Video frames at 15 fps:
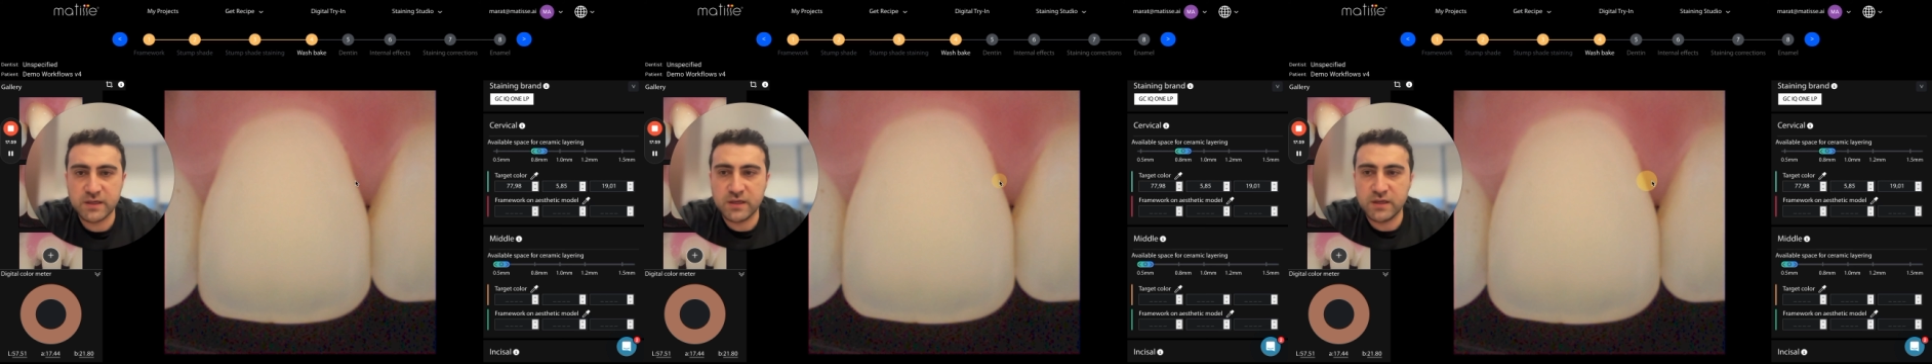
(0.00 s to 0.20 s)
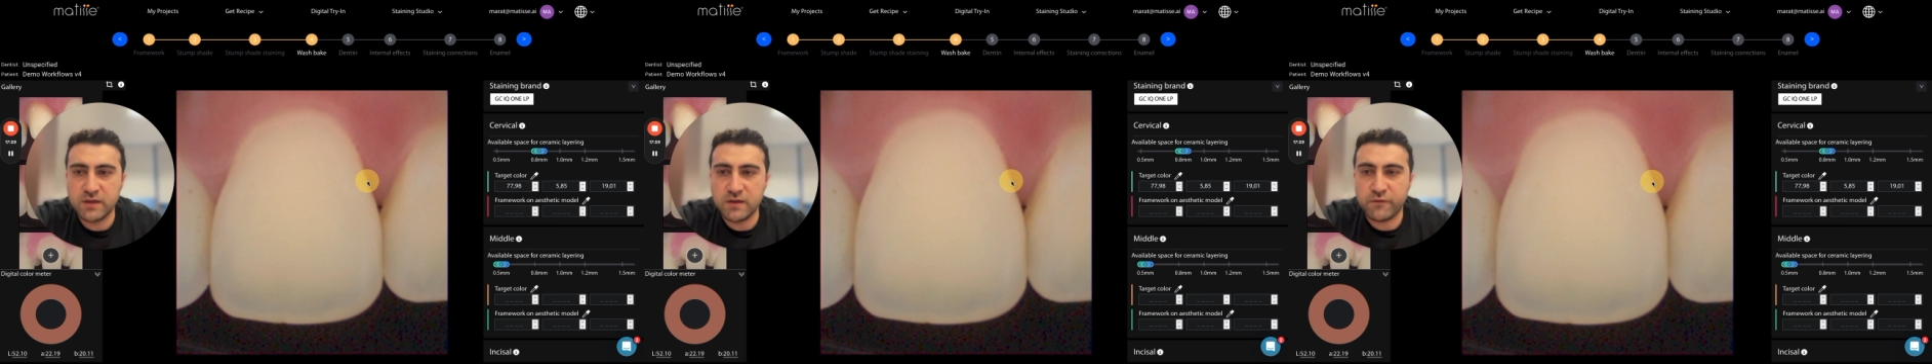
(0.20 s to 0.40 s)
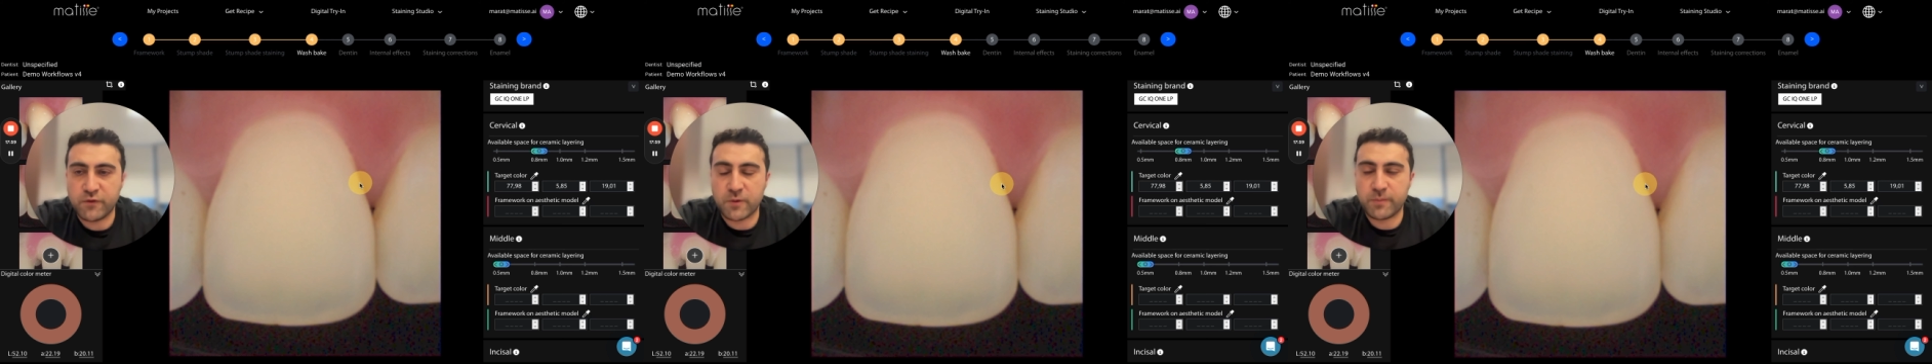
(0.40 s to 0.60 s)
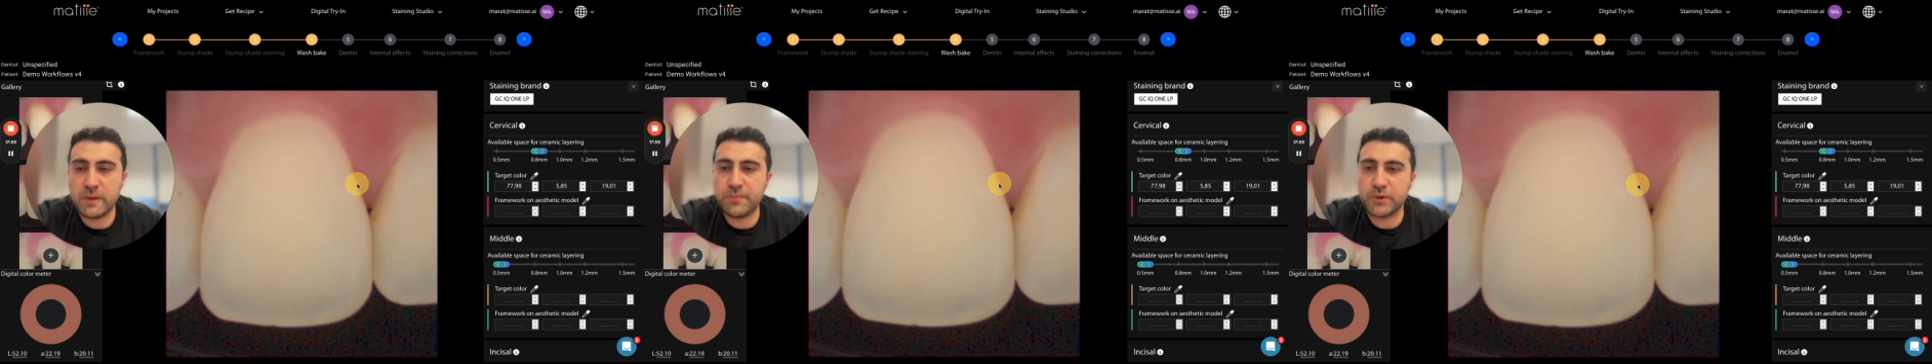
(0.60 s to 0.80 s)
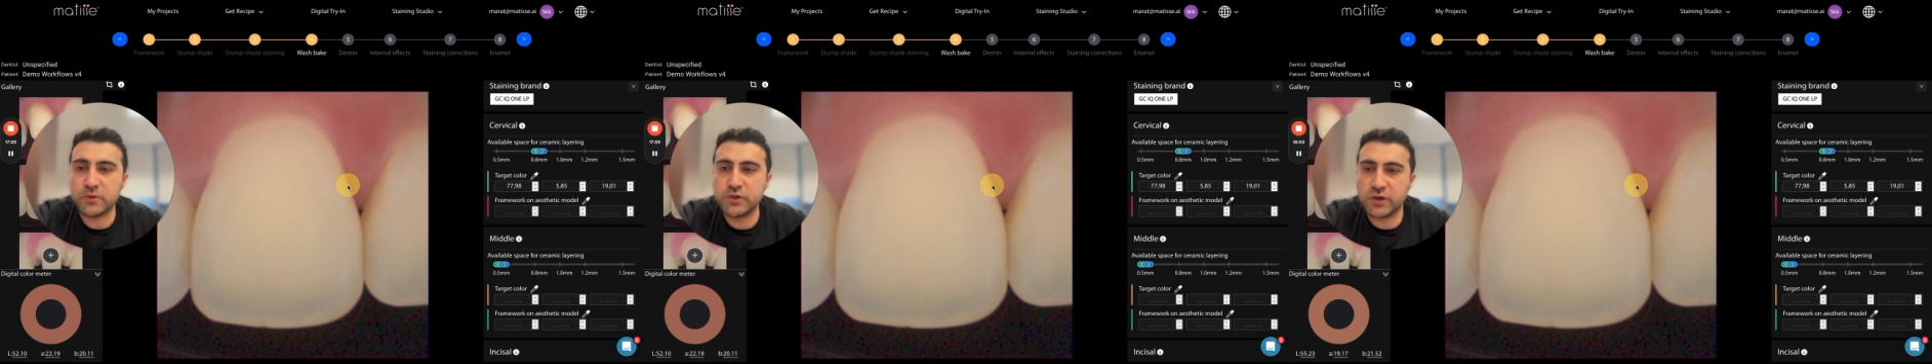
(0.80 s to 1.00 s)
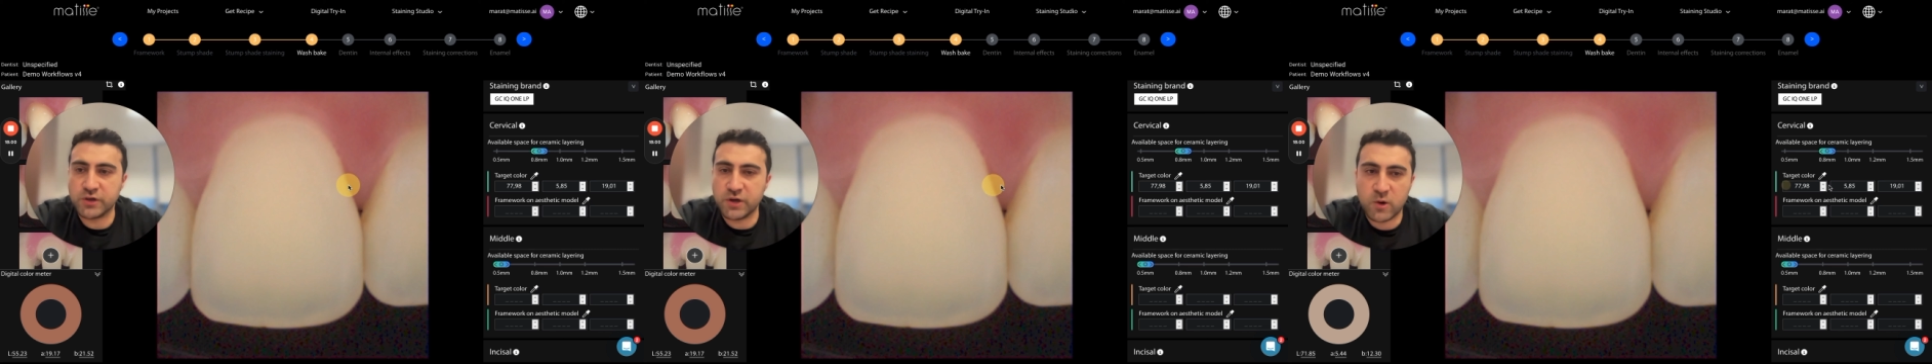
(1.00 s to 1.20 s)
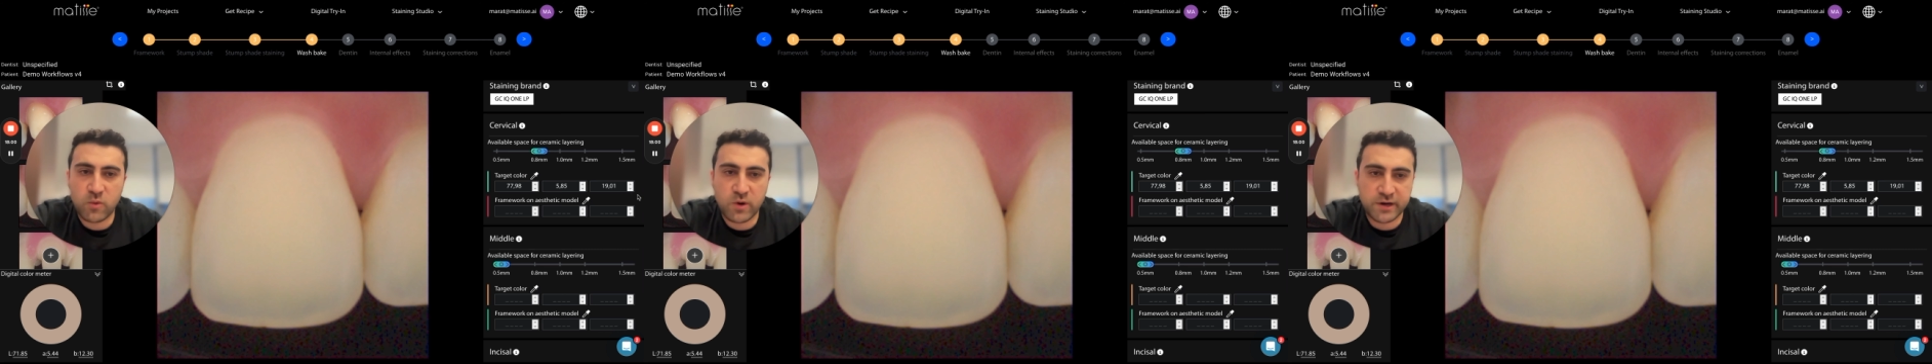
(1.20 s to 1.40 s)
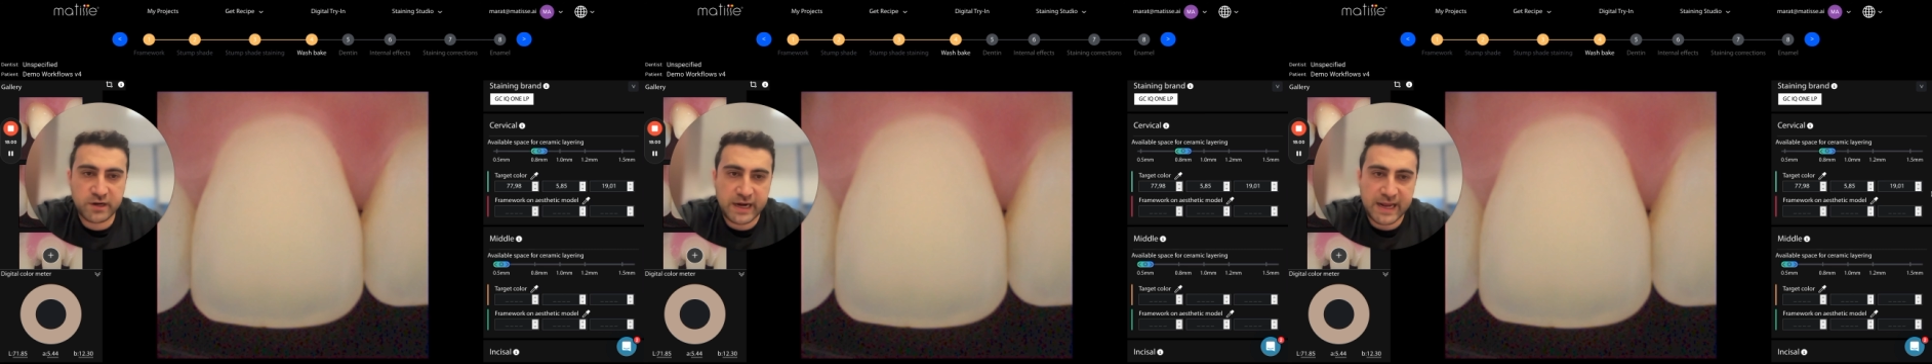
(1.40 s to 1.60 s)
For people who don't know what
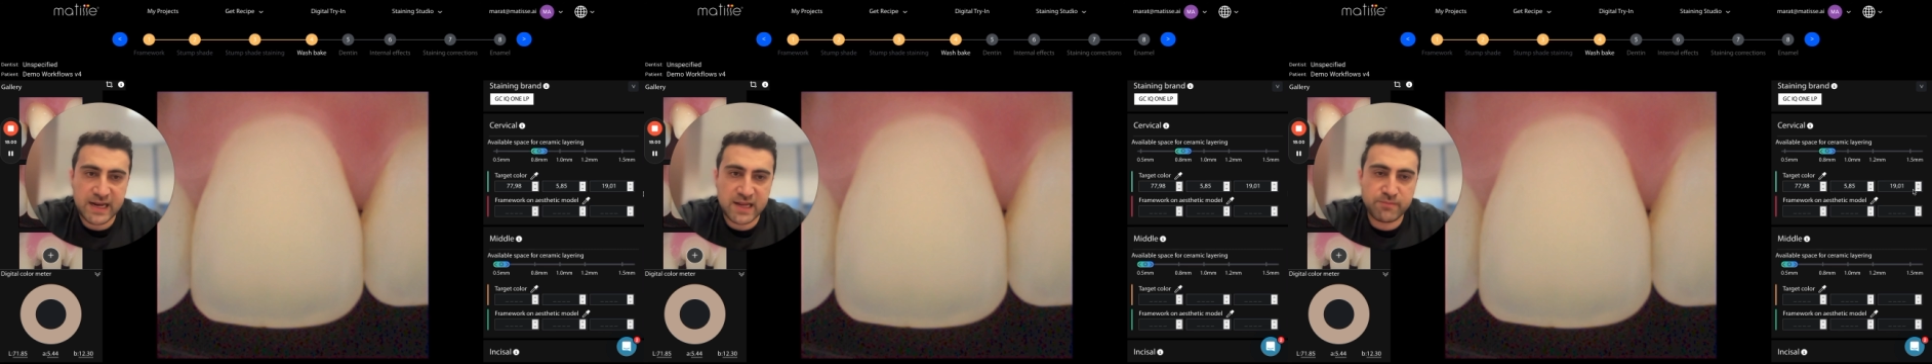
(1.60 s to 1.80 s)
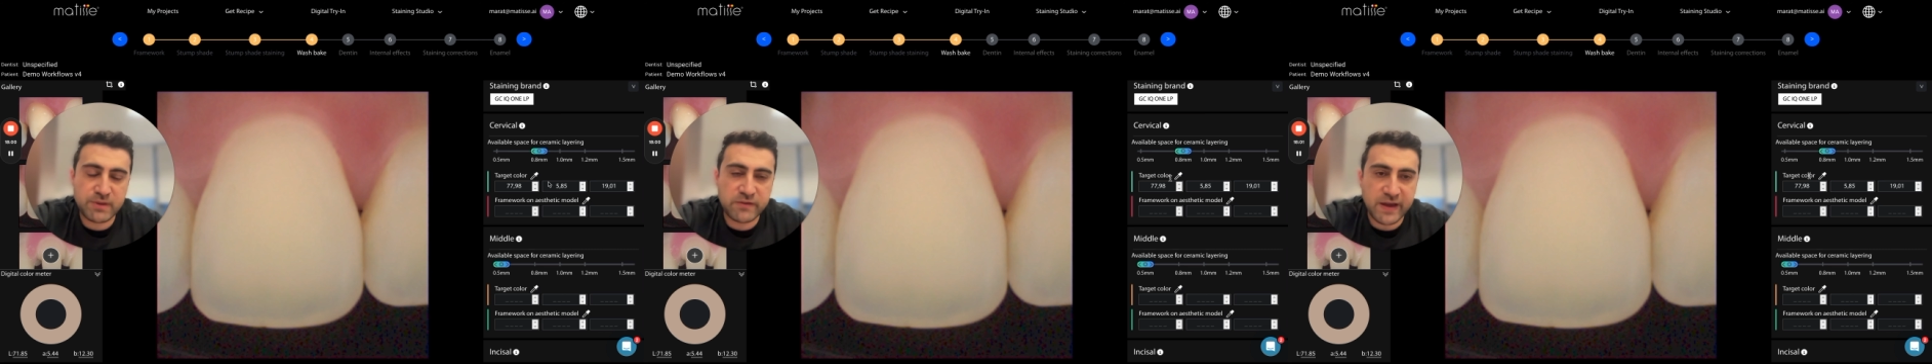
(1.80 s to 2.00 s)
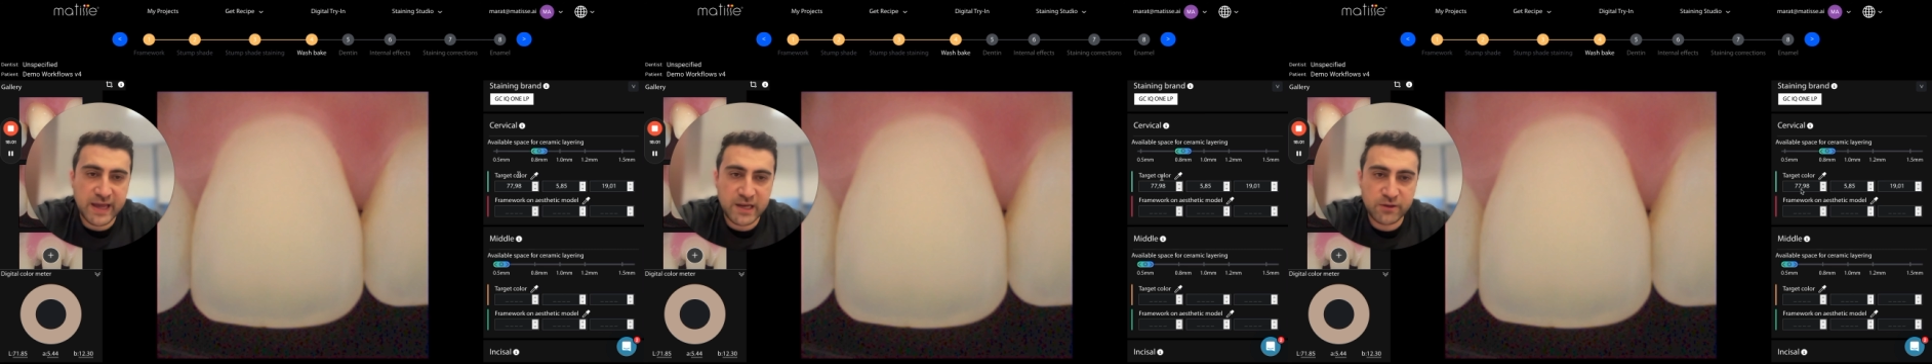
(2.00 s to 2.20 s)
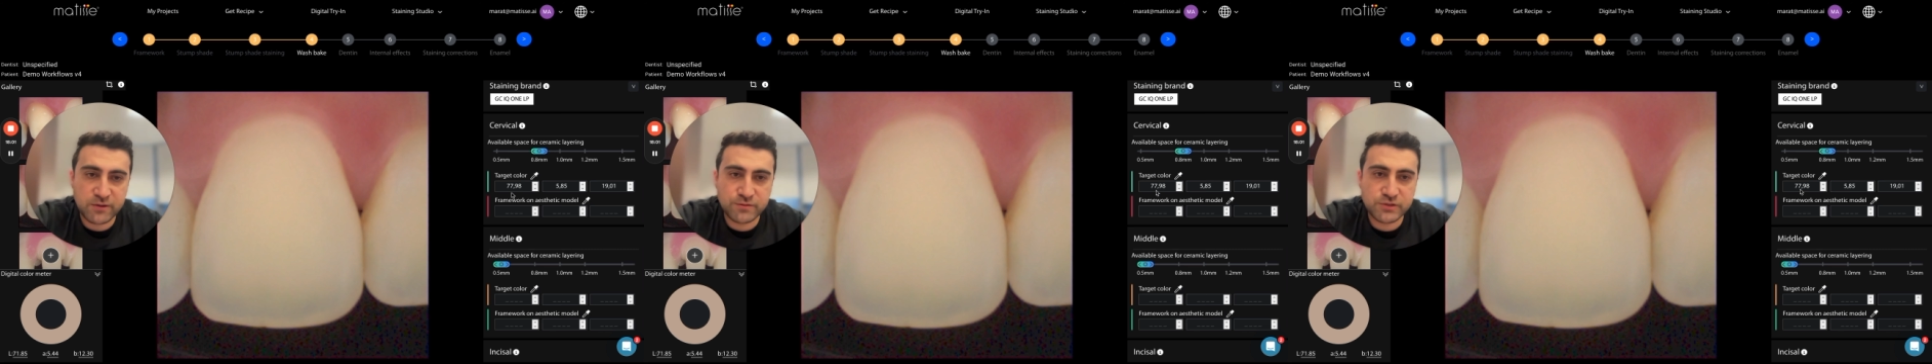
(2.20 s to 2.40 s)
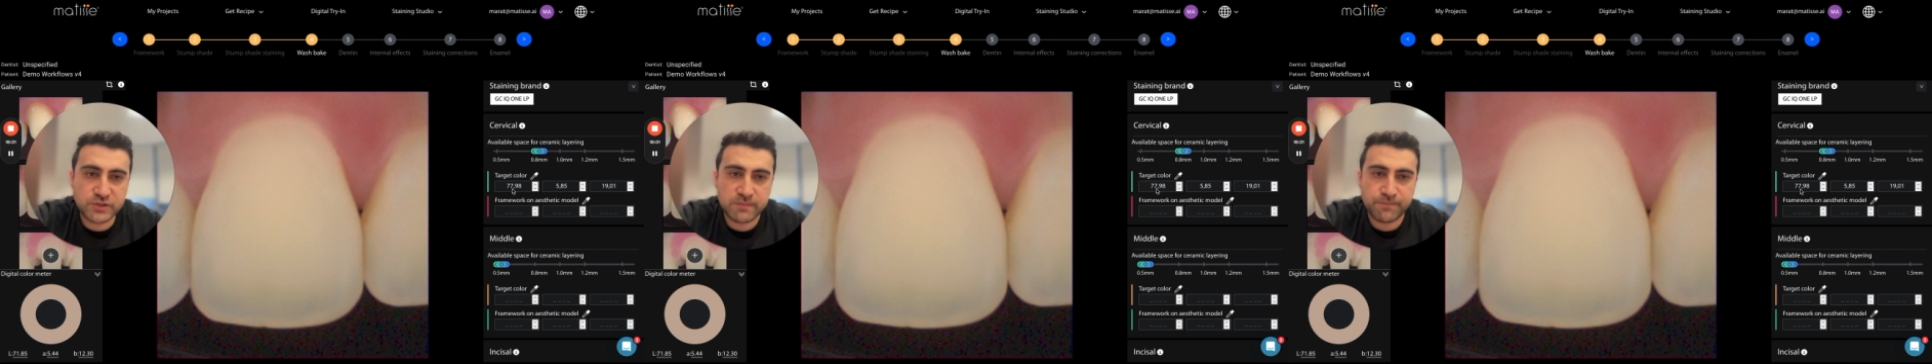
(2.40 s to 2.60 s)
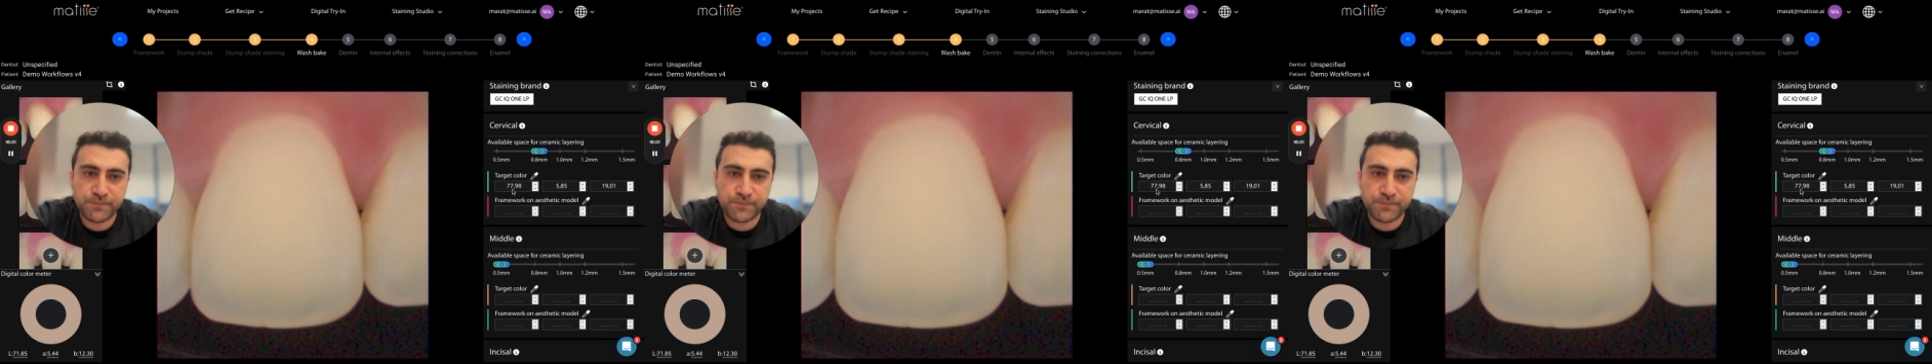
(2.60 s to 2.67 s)
are LAB values,